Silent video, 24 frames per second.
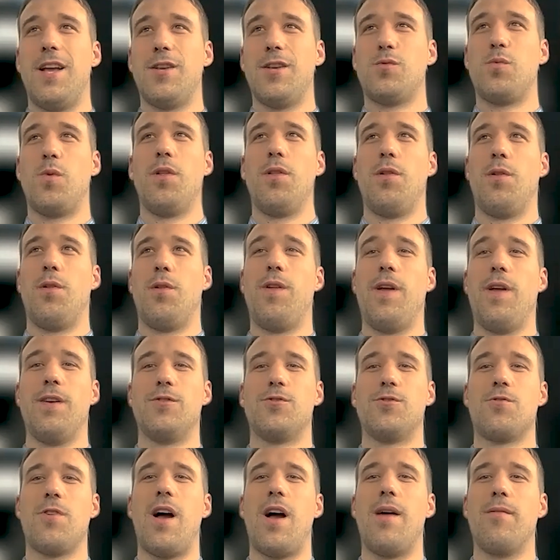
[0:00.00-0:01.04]
that's one of the
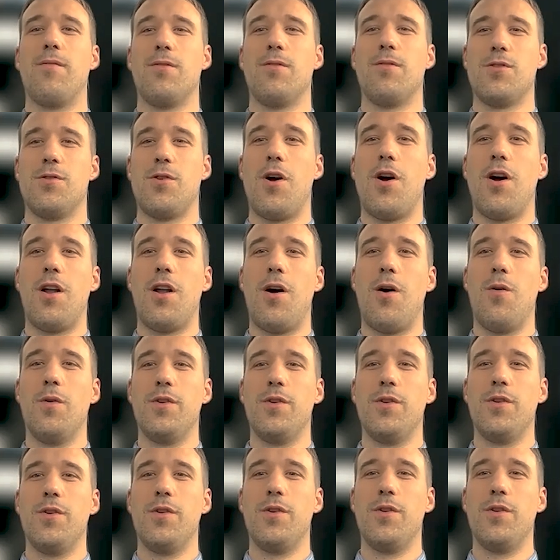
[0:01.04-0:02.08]
things drivers are not
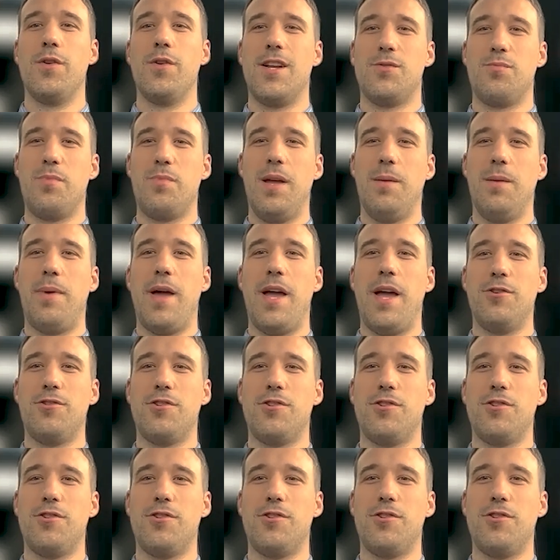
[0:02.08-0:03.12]
always good at, is being
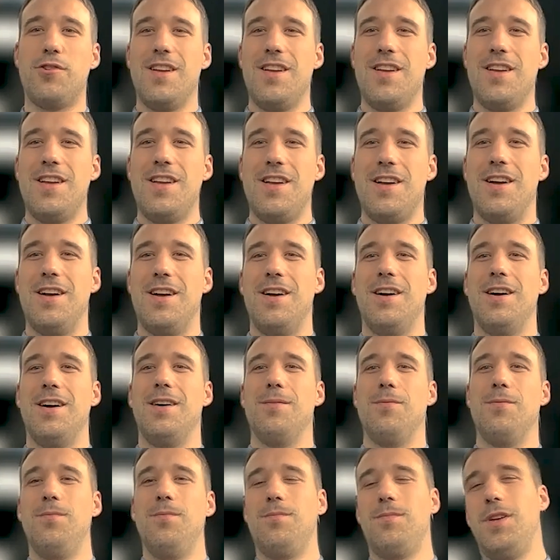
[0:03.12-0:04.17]
patient.
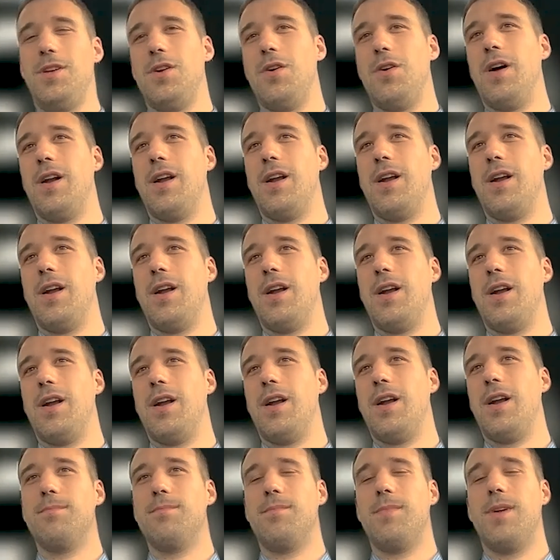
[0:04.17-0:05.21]
You know, and
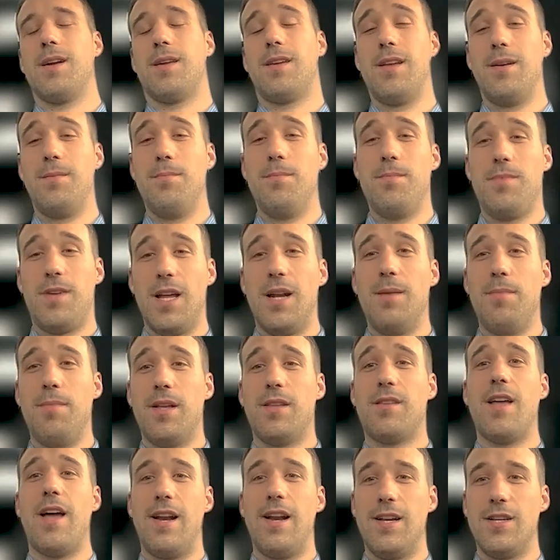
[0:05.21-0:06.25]
I can
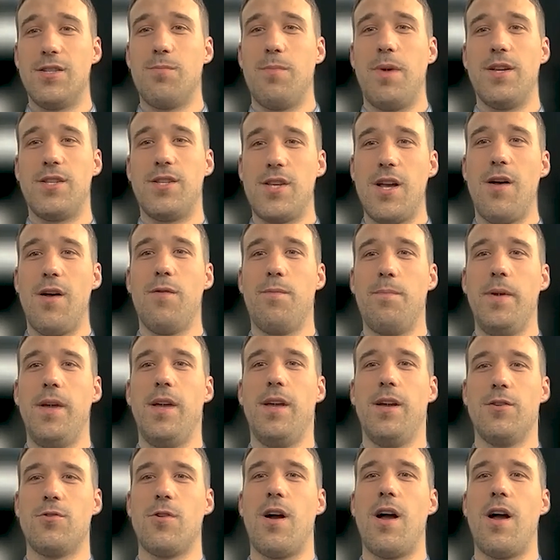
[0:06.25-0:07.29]
admit that, as myself
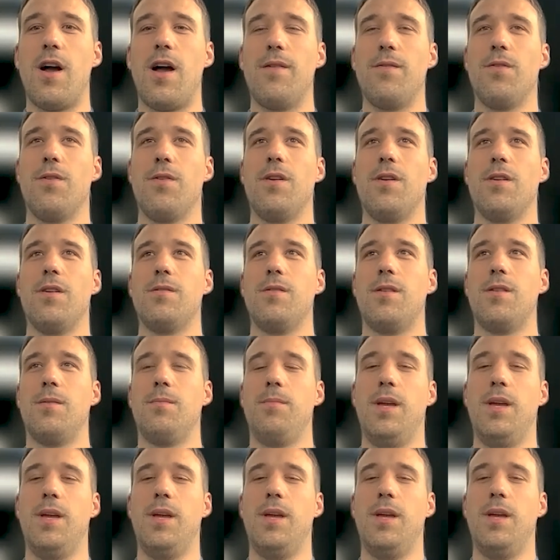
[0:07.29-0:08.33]
being a driver
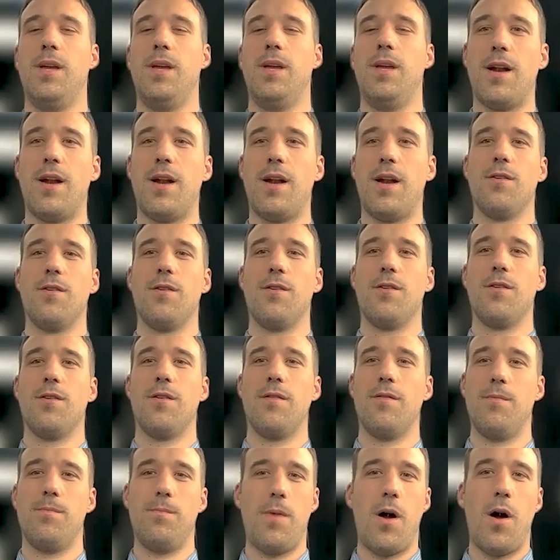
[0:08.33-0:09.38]
and being a
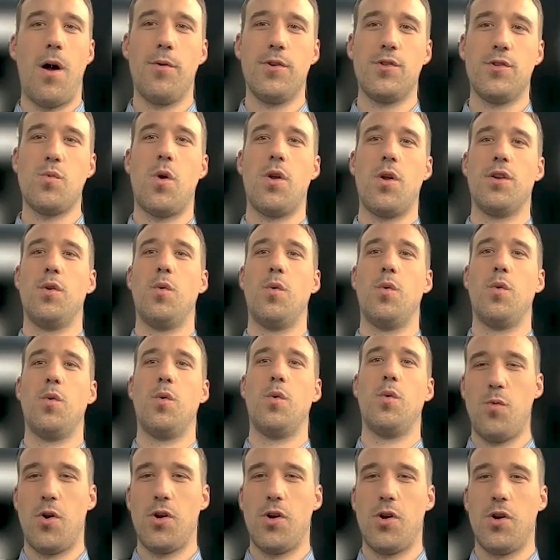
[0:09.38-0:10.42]
competitor, always wanting to
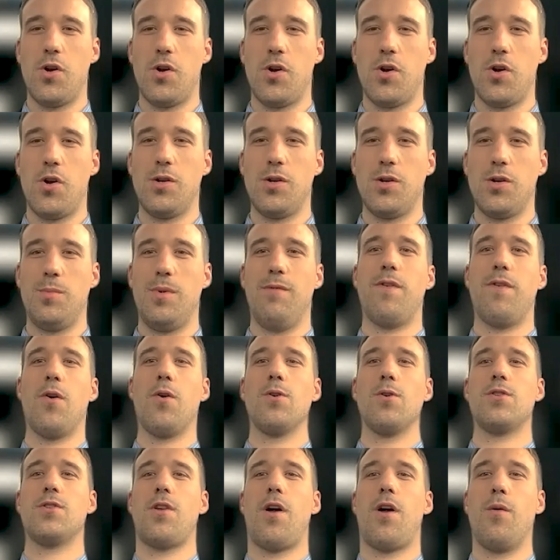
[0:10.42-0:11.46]
win, always wanting to be
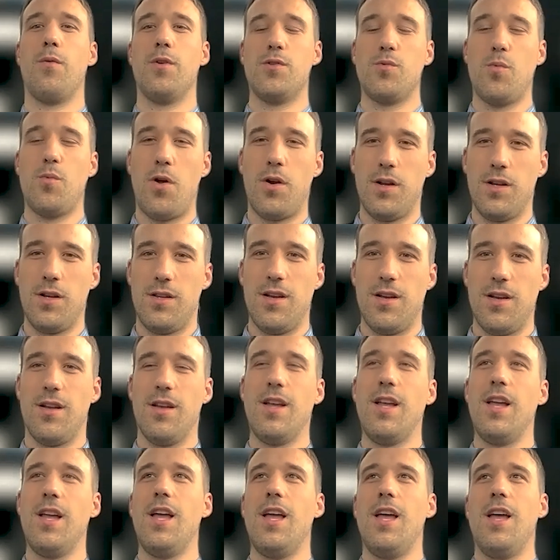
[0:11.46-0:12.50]
first, always wanting to,
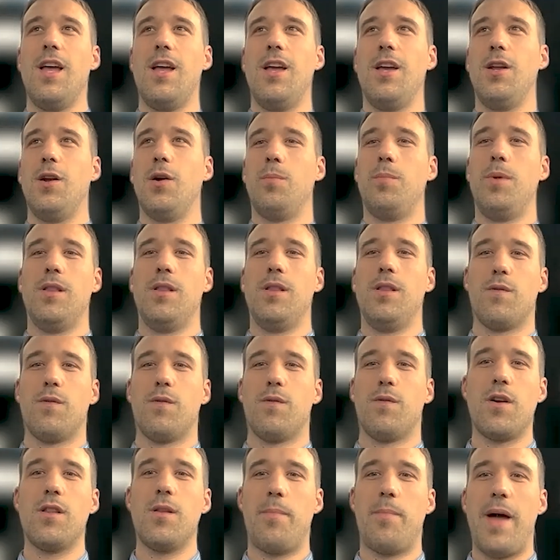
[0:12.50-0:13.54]
you know, be in the
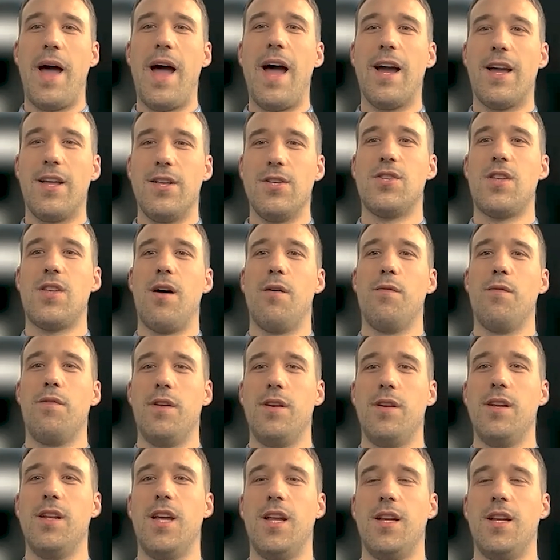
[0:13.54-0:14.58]
front of the pack and stuff.
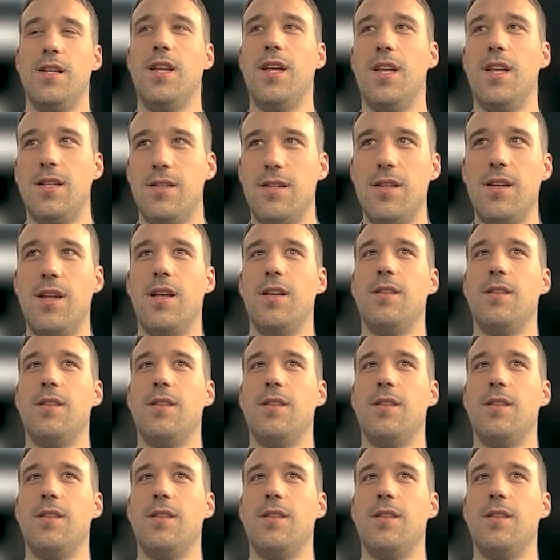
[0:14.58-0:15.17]
And it